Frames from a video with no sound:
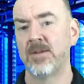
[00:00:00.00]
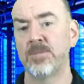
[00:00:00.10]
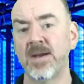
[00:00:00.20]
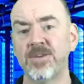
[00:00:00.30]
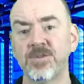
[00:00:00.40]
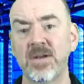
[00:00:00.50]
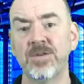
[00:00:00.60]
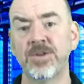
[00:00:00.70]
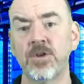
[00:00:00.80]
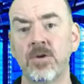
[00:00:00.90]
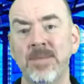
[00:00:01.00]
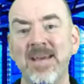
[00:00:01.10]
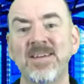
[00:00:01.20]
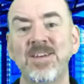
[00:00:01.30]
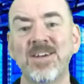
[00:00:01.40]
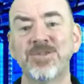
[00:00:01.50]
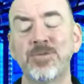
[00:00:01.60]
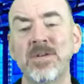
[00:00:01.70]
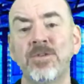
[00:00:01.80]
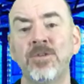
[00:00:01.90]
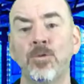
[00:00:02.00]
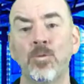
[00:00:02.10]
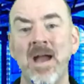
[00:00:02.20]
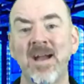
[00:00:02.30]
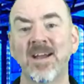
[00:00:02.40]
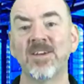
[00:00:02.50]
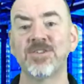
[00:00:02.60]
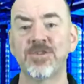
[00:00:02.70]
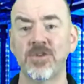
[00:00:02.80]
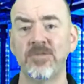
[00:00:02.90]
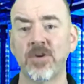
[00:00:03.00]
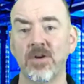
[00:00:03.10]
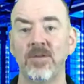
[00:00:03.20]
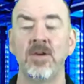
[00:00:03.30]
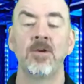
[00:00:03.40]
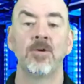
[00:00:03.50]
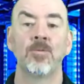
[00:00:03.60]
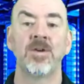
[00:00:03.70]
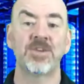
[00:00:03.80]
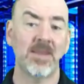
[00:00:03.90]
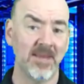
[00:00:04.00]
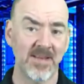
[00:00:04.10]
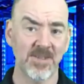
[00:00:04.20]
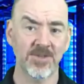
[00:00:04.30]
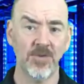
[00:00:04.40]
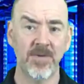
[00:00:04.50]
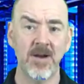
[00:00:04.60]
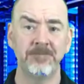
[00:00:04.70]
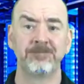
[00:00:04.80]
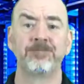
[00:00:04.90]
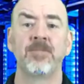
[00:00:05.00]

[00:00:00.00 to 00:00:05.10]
You might also hear the term industrial rack server, which I think is also fair,